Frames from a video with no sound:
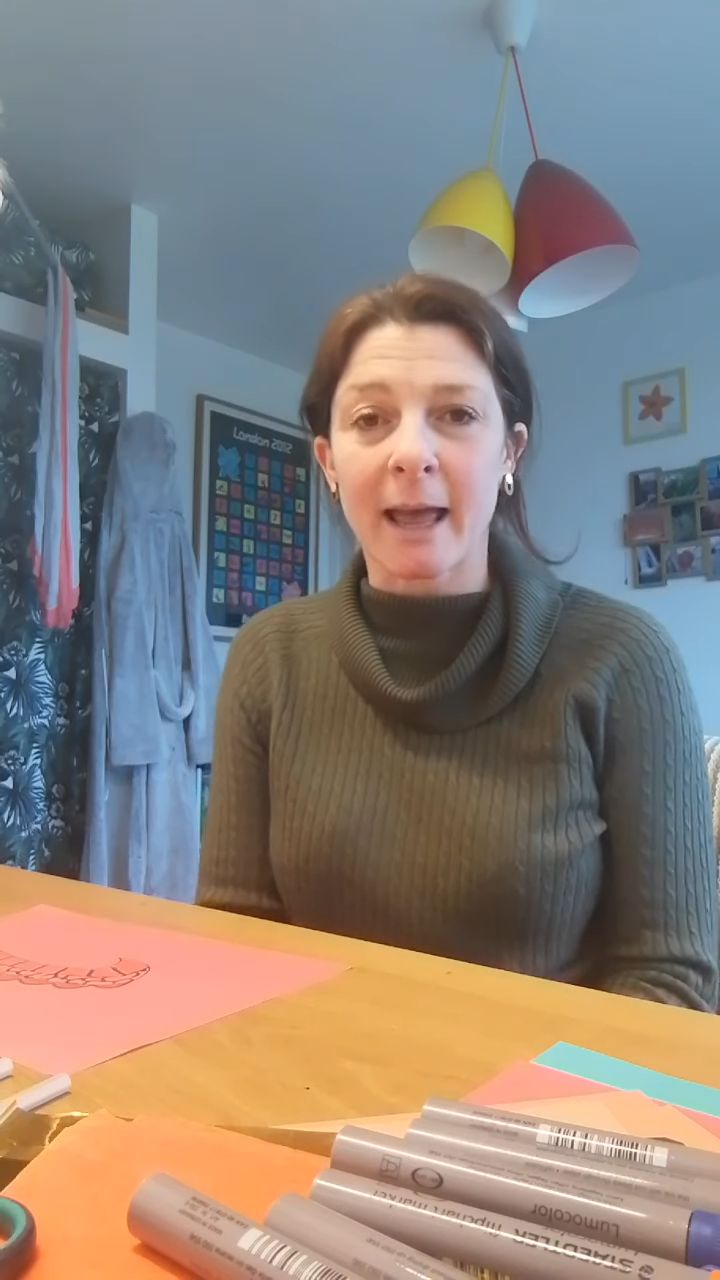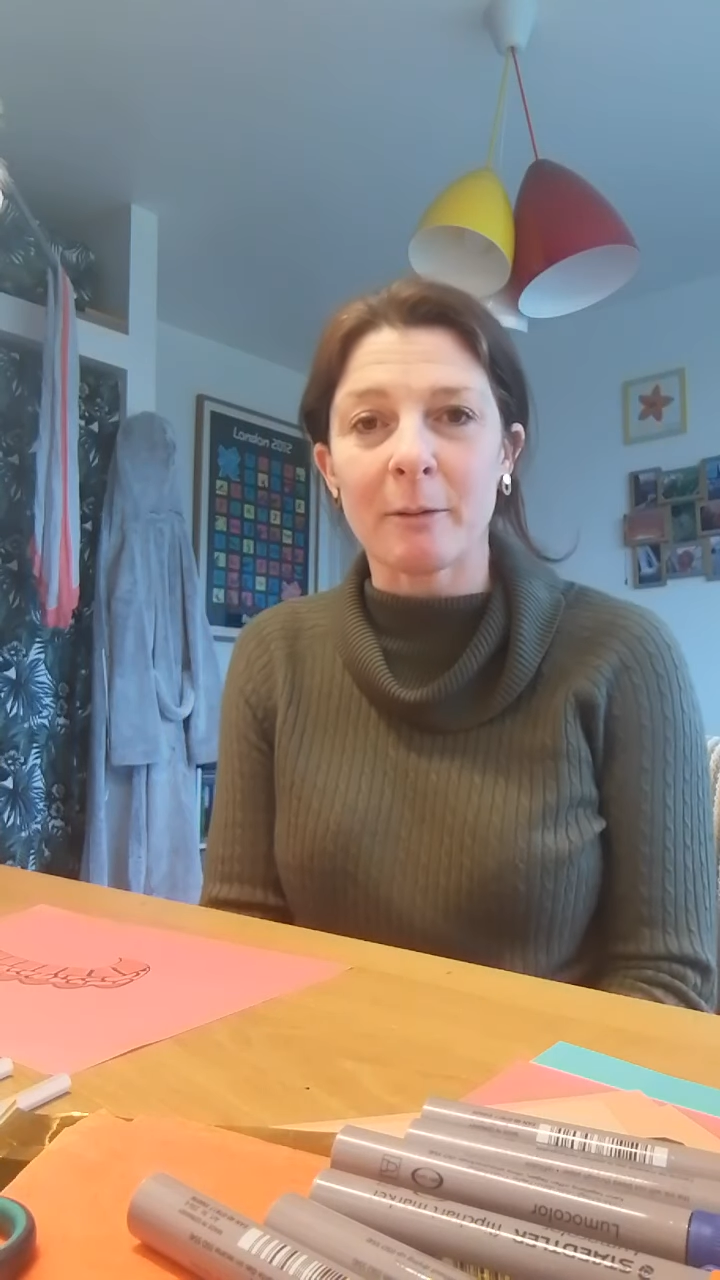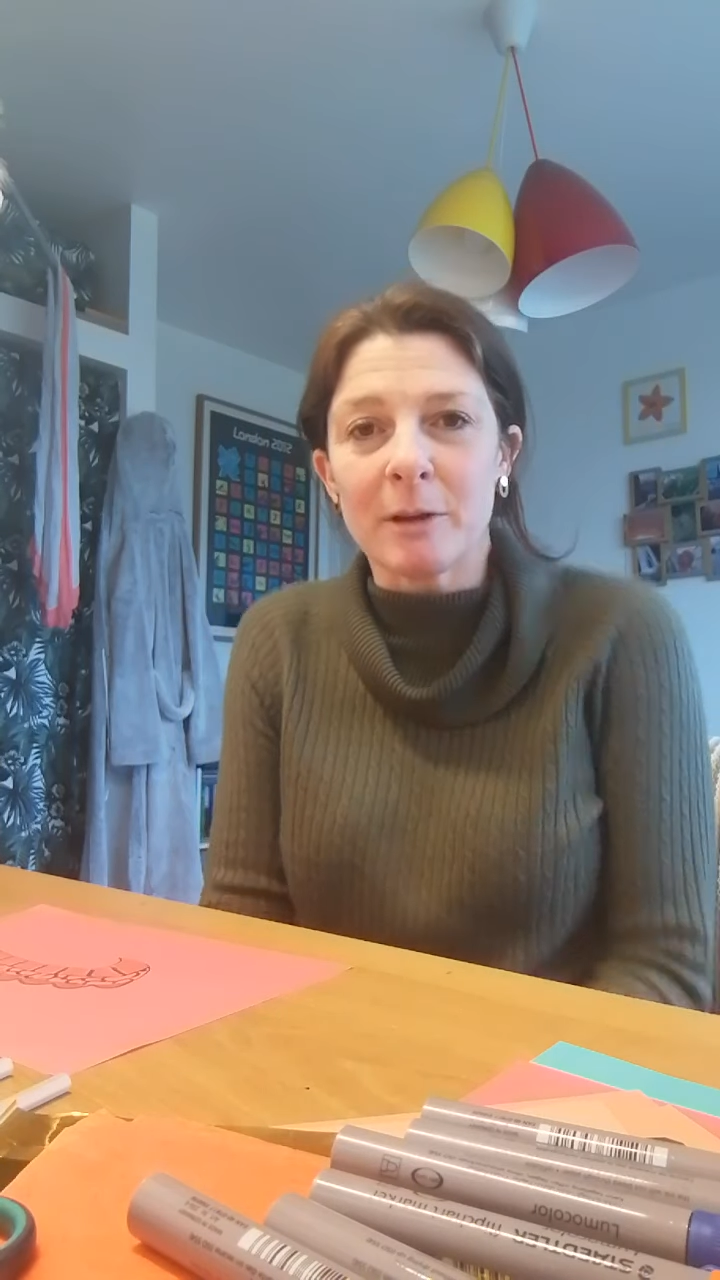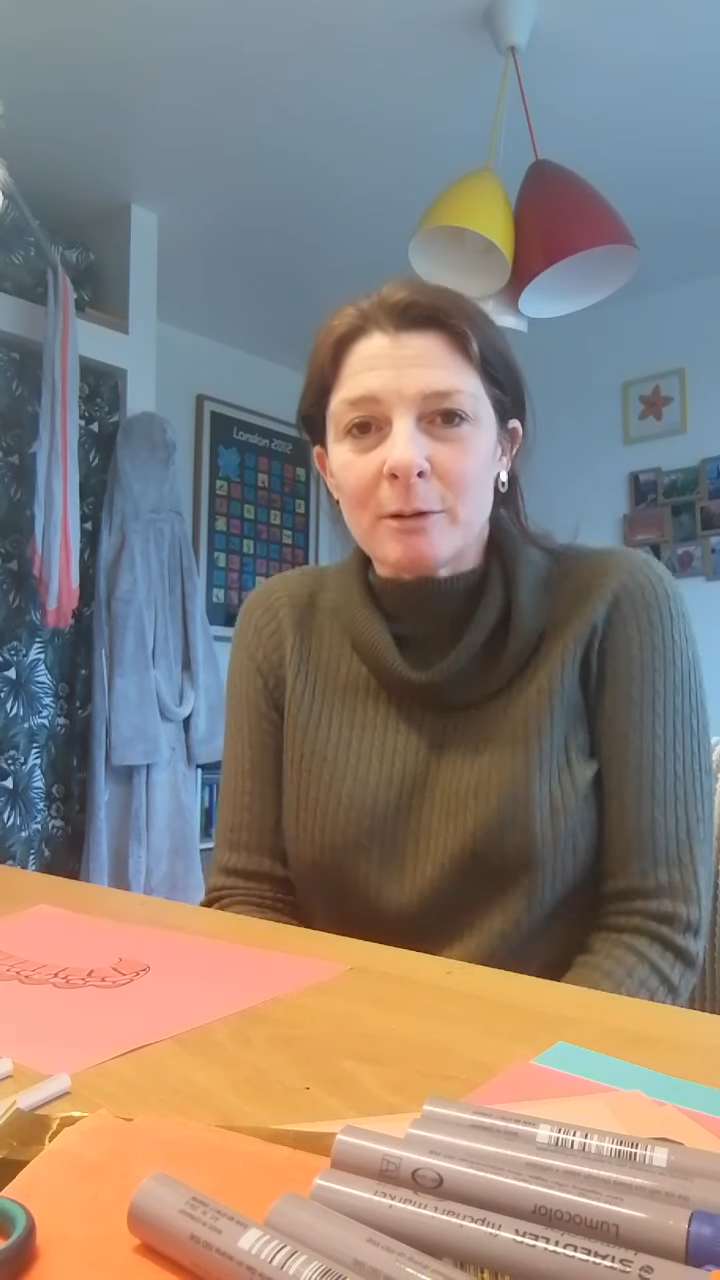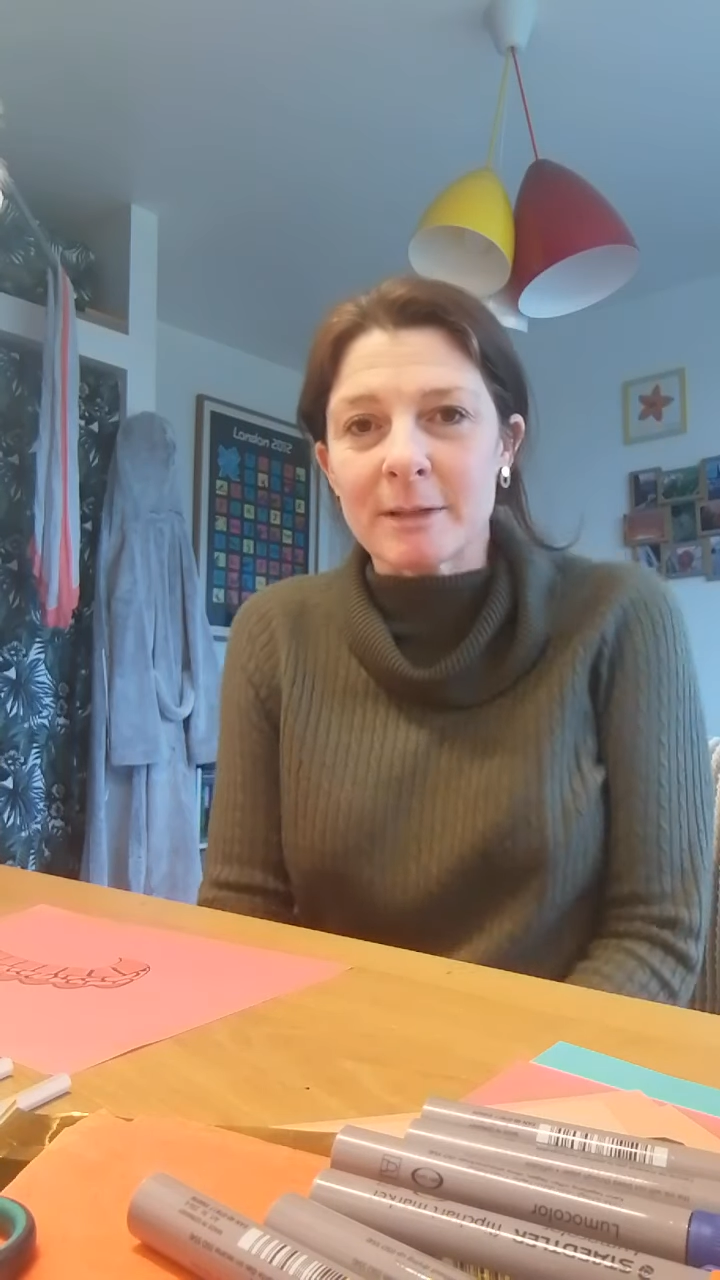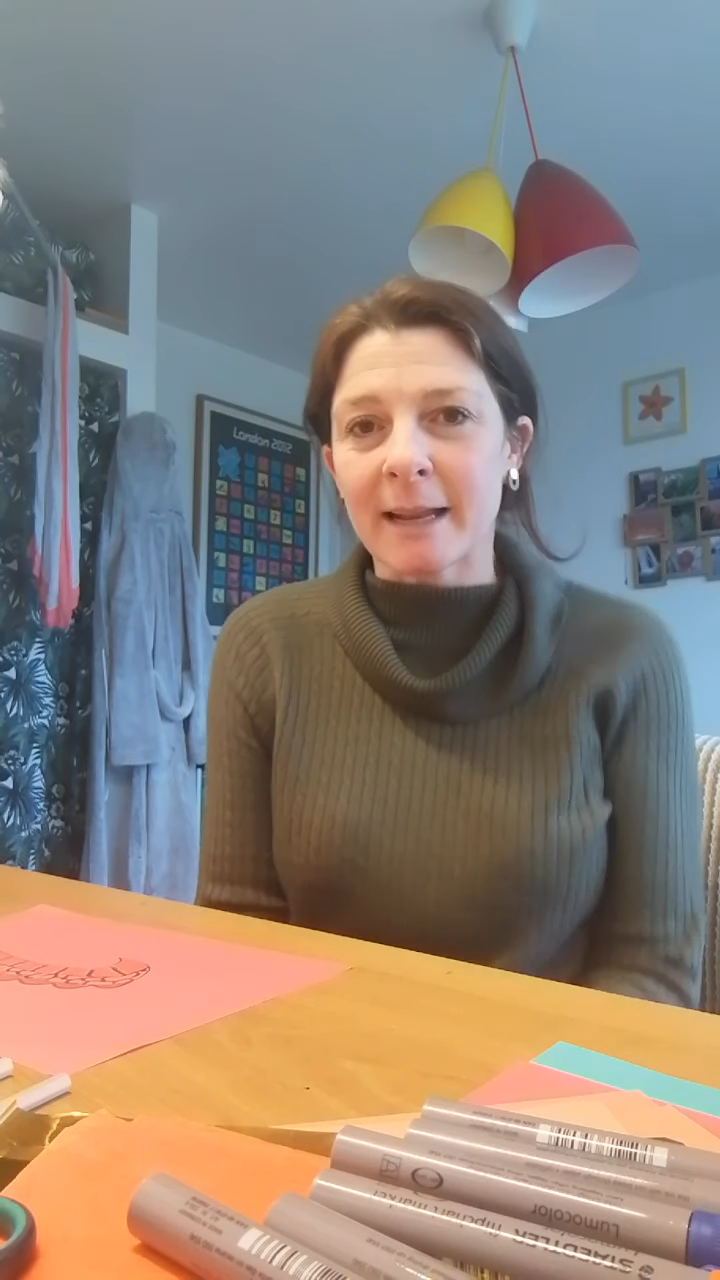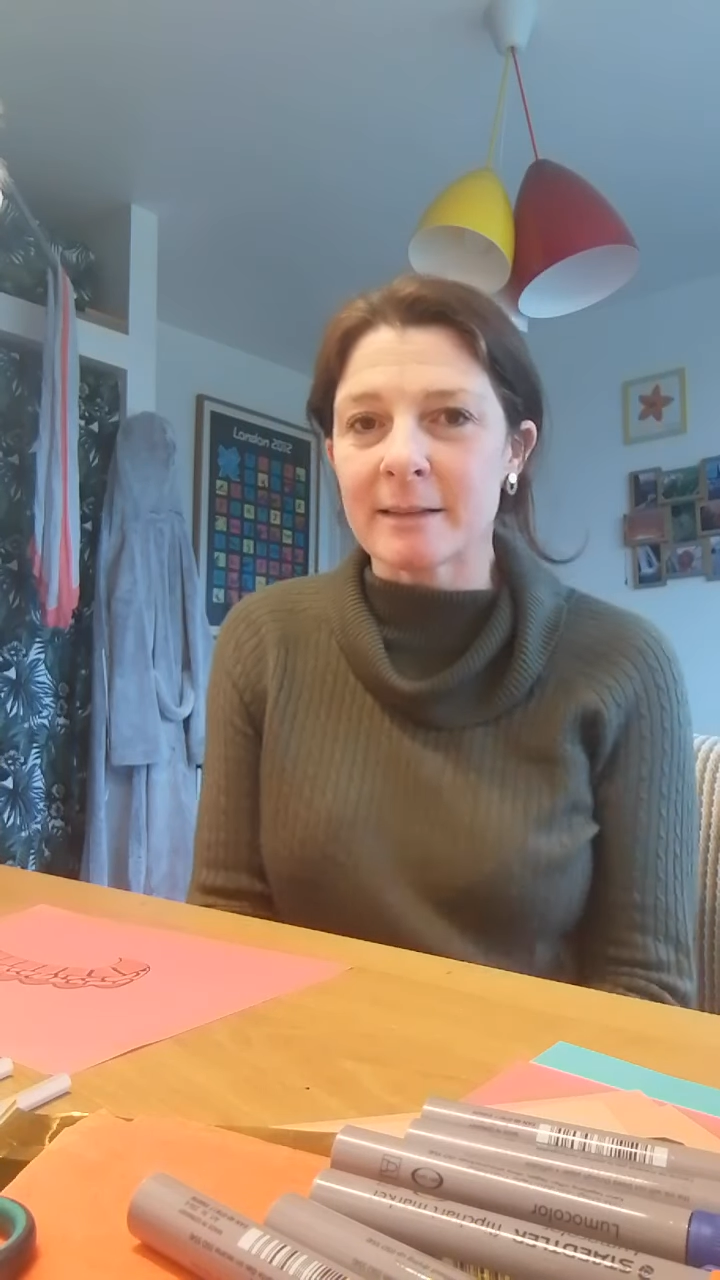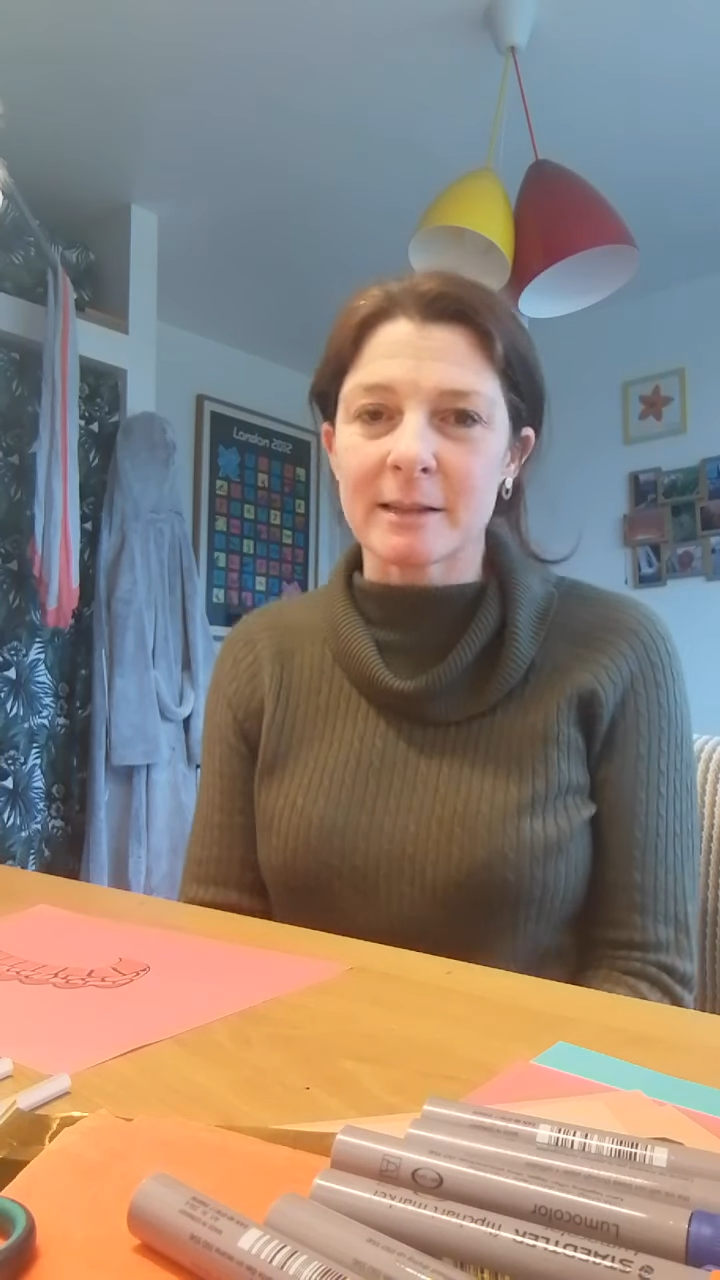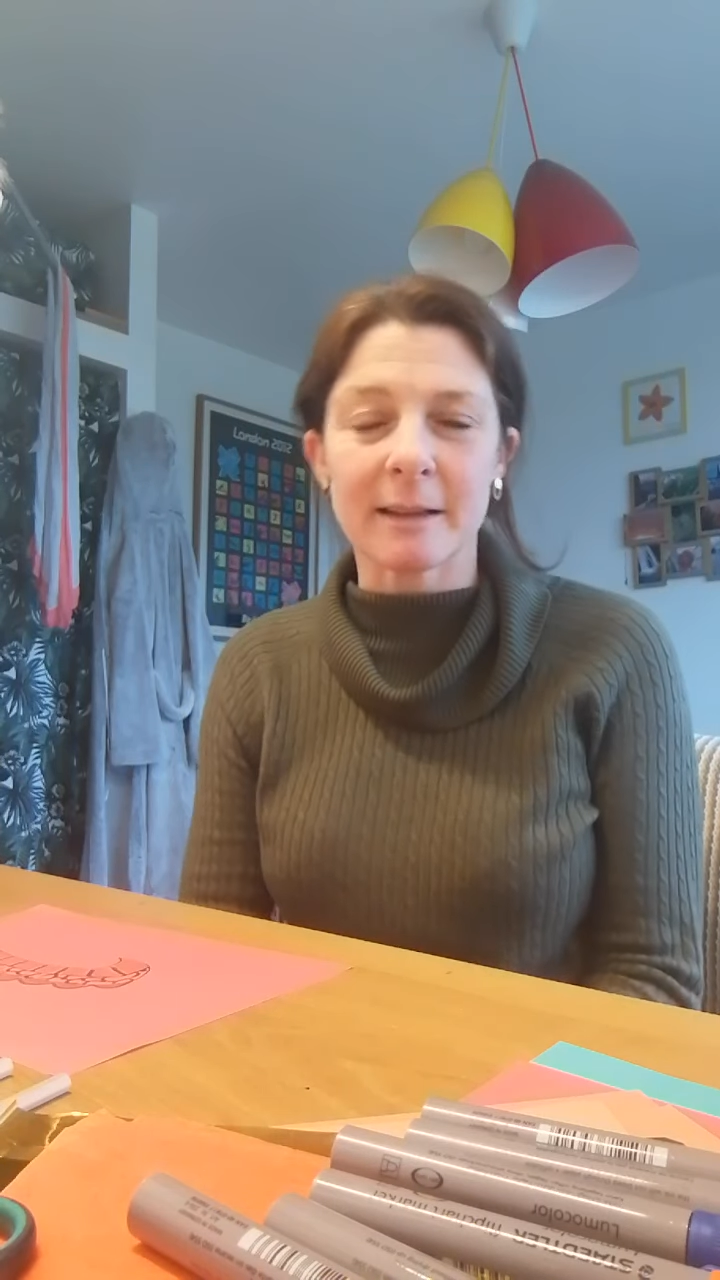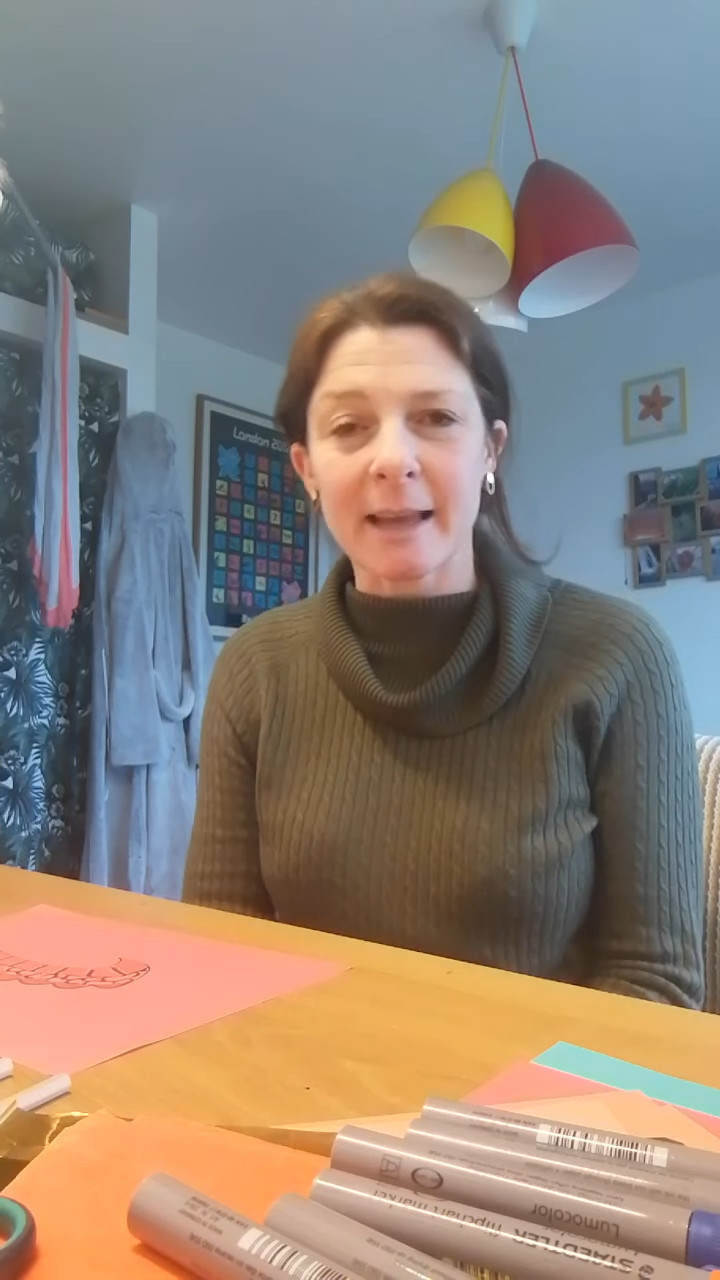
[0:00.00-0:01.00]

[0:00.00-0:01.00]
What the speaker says: how you dance and